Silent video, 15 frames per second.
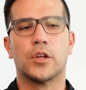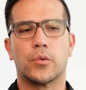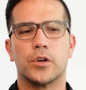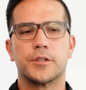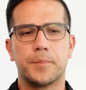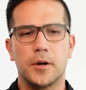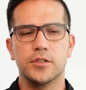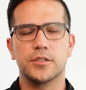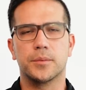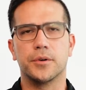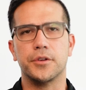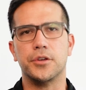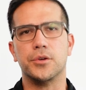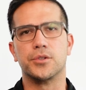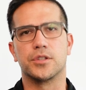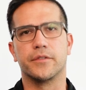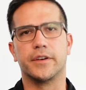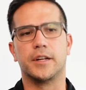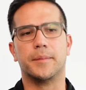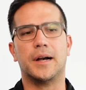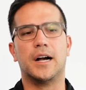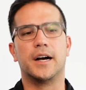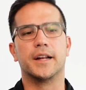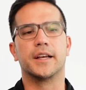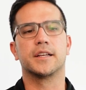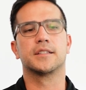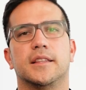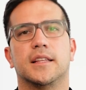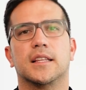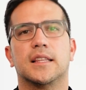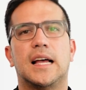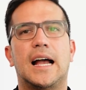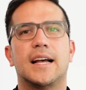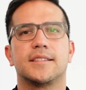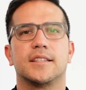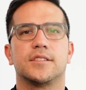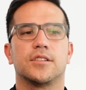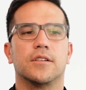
the responsible use of antibiotics, and the last is